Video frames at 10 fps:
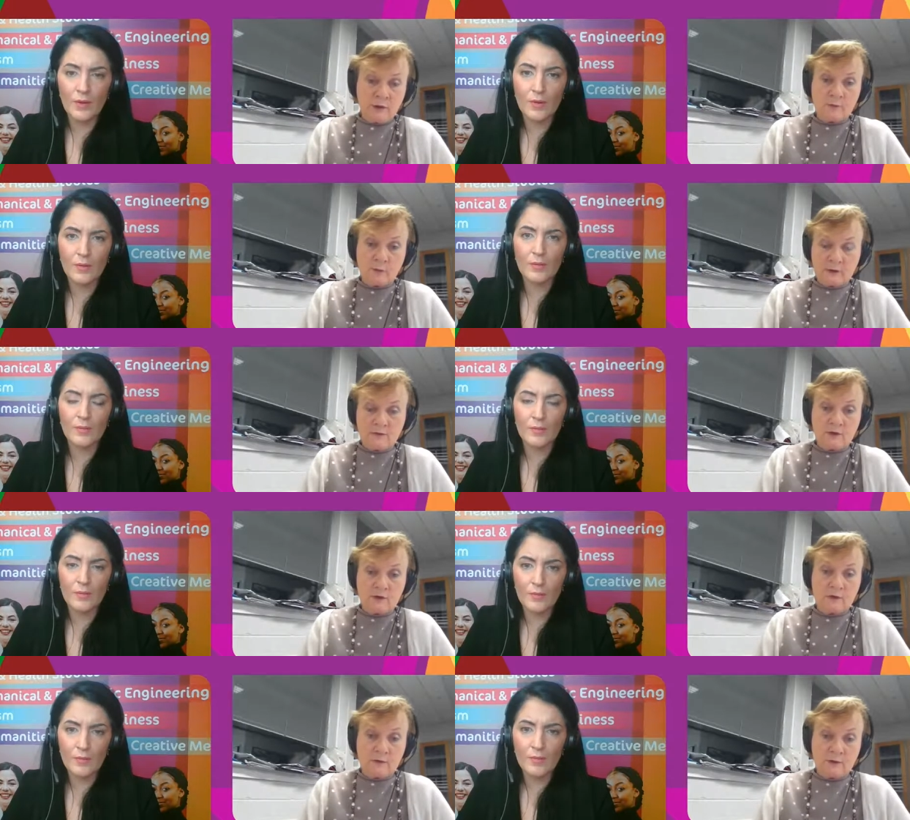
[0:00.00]
Speaker 1: years brings the
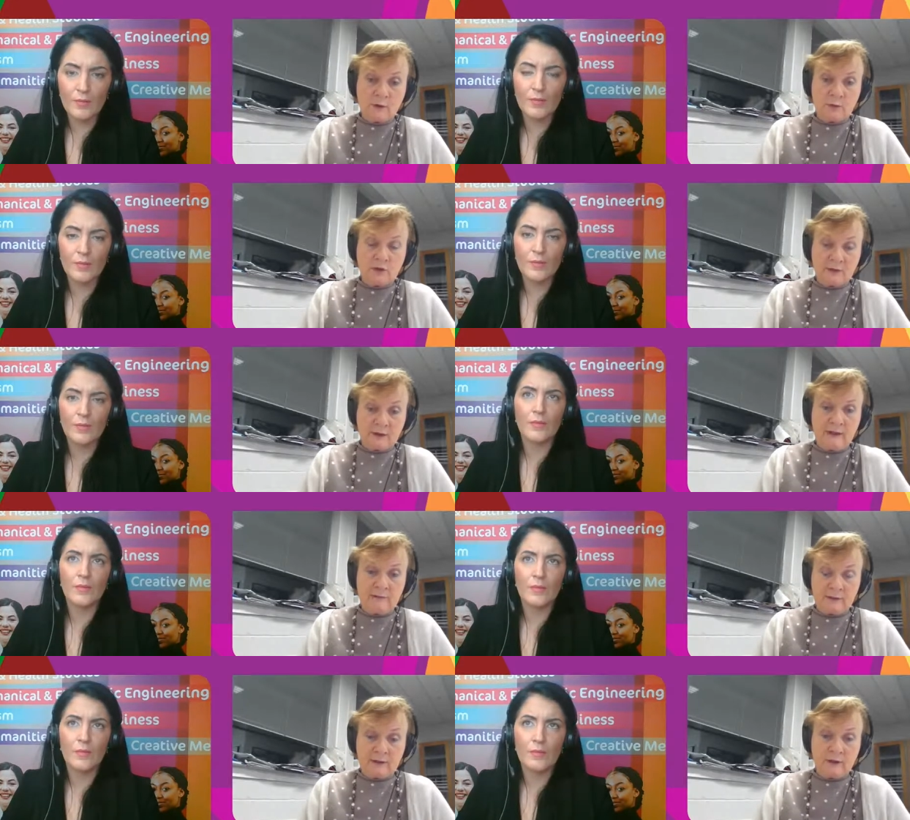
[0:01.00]
students up to the
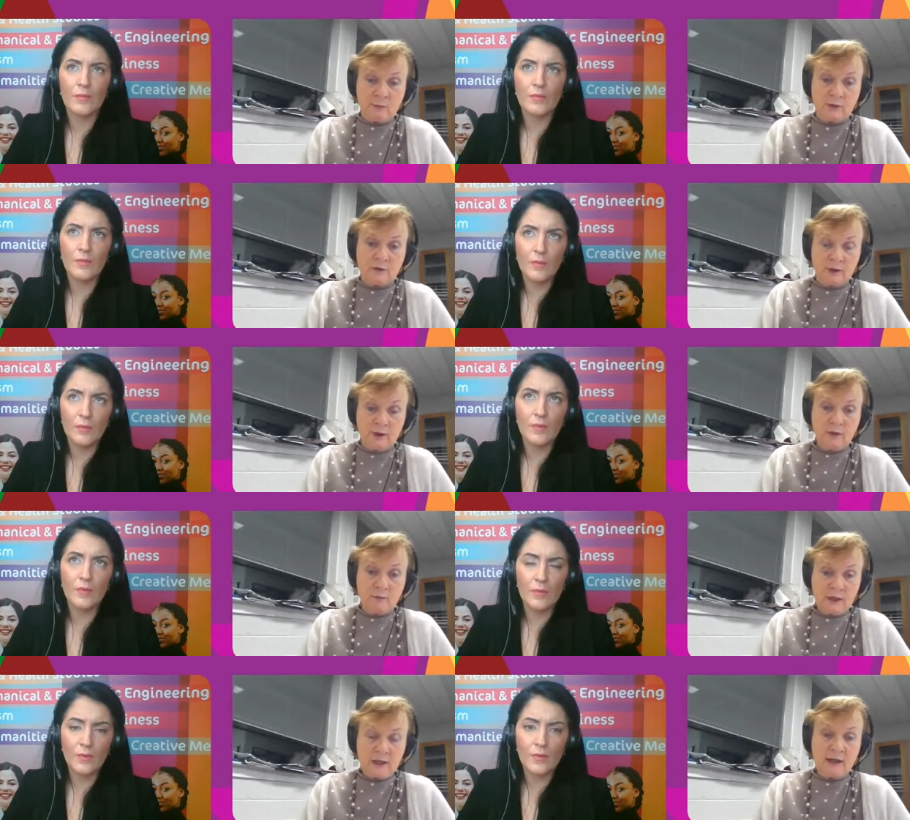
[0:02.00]
level that they would
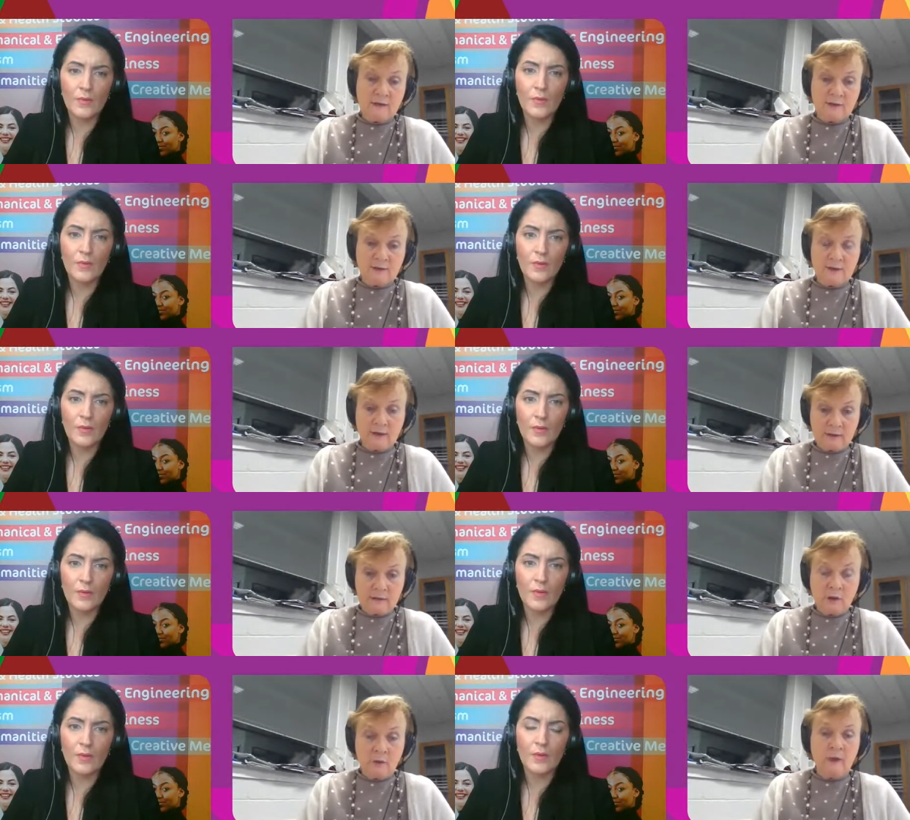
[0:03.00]
be at
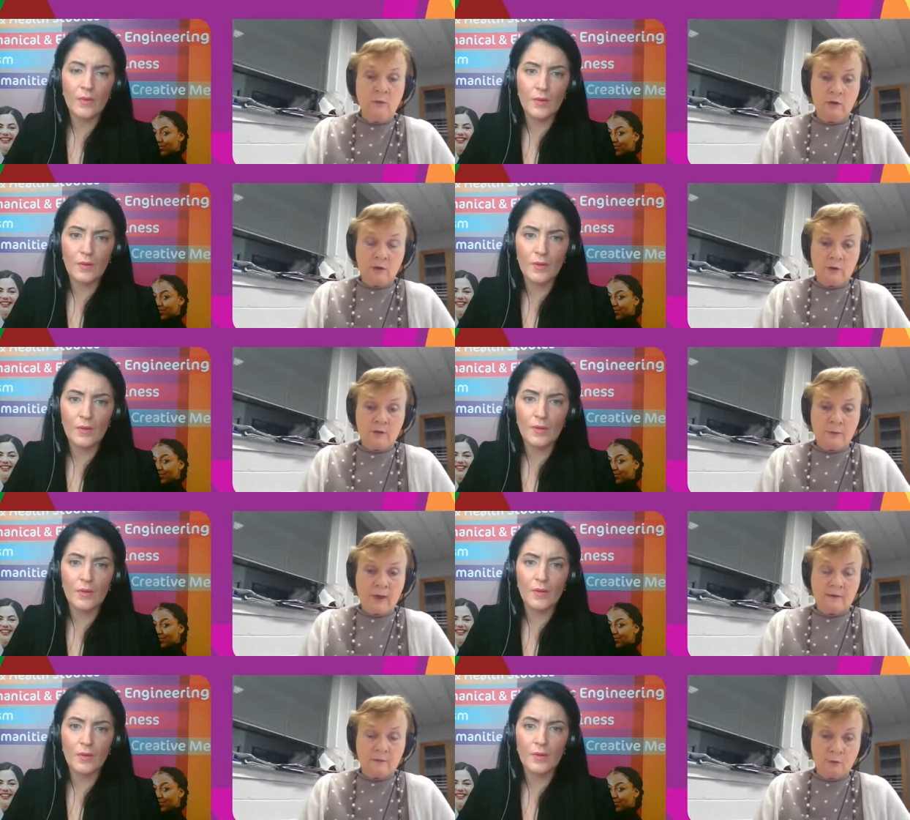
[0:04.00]
had they come in with honours
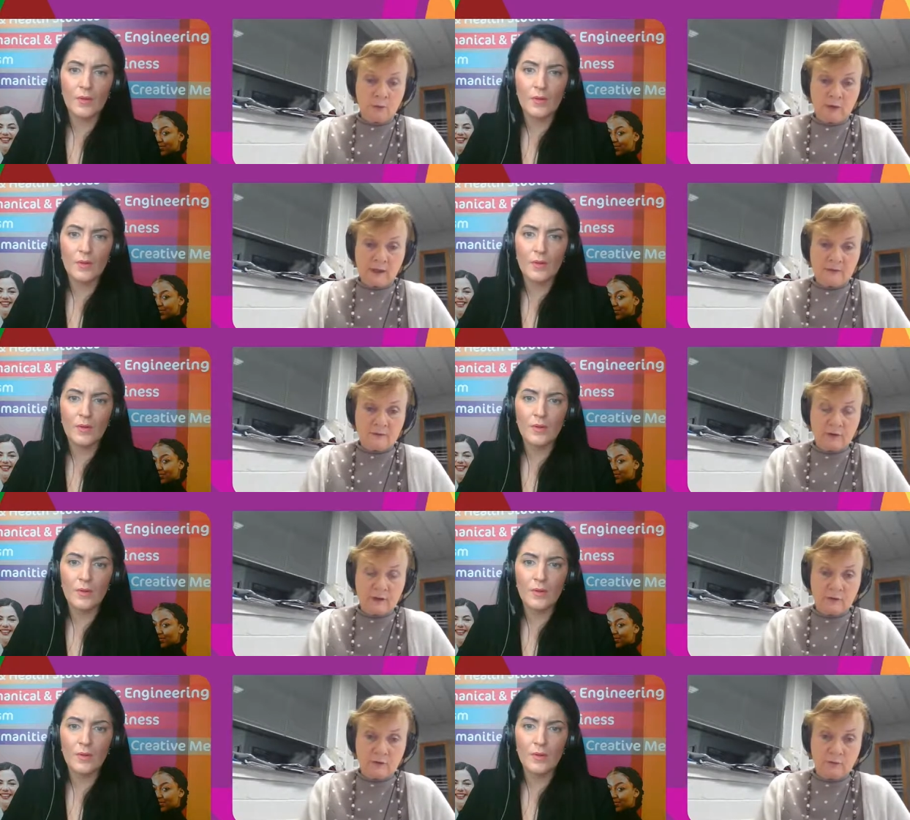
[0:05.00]
maths and progressed
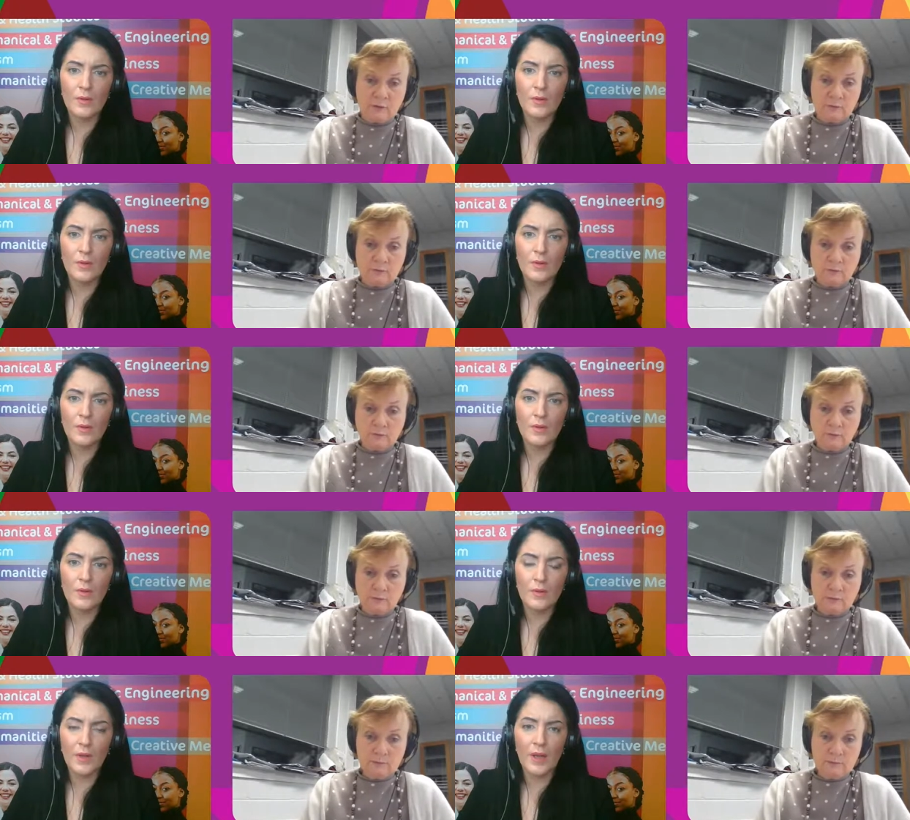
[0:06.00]
straight
Speaker 2: through.
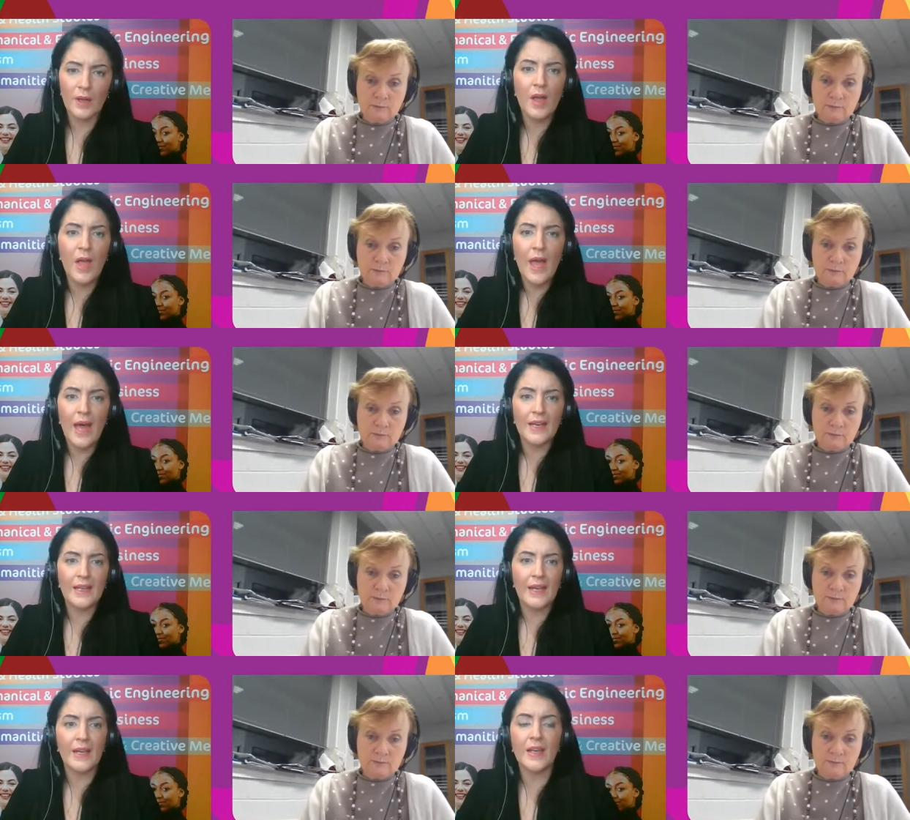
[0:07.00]
Yeah, and
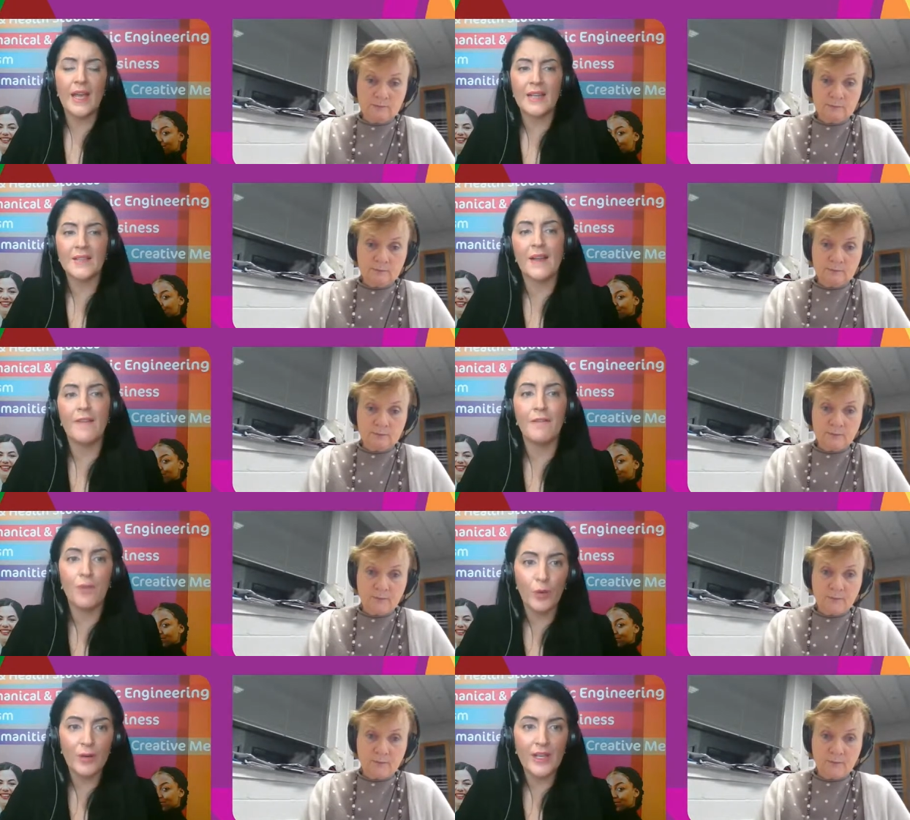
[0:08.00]
again, it's a
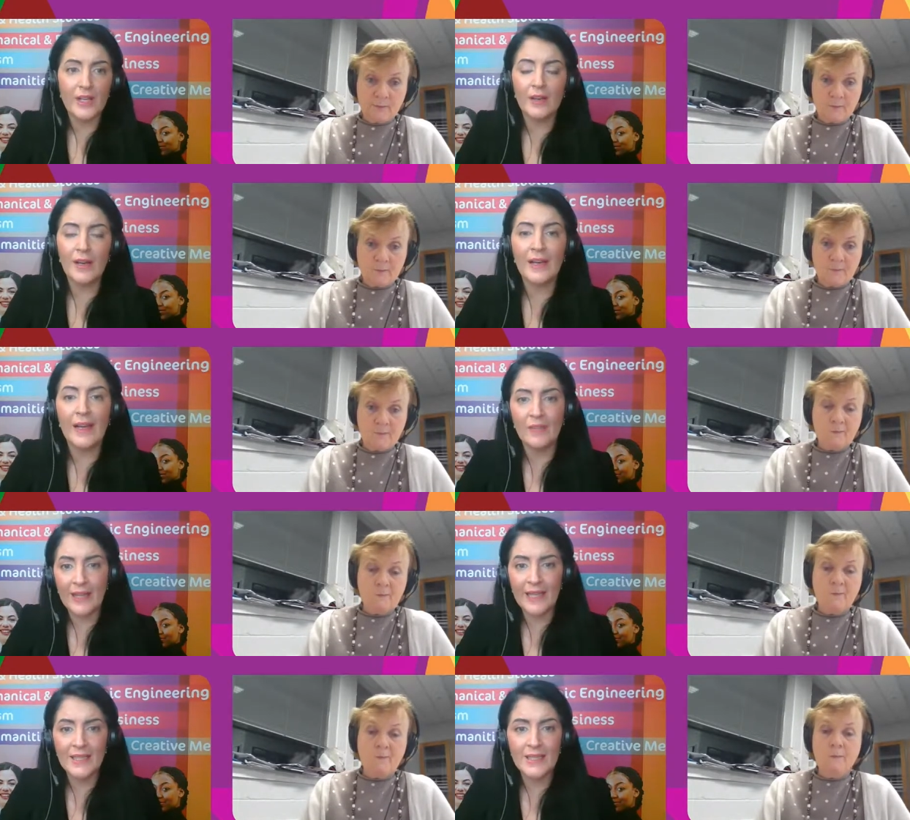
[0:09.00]
four-year level
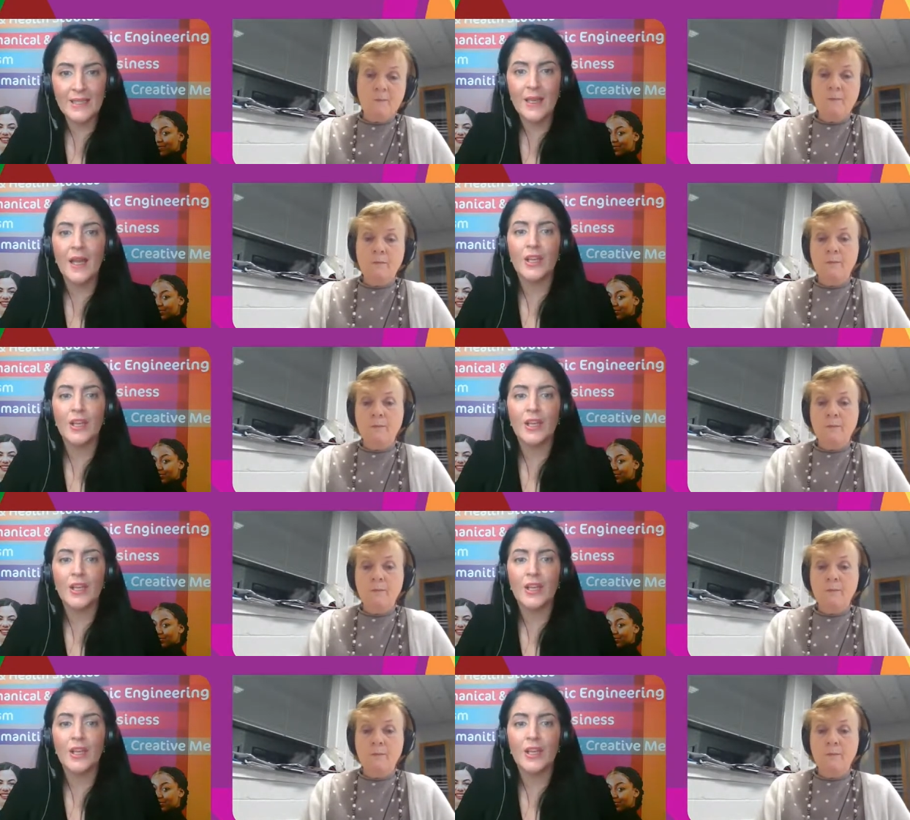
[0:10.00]
eight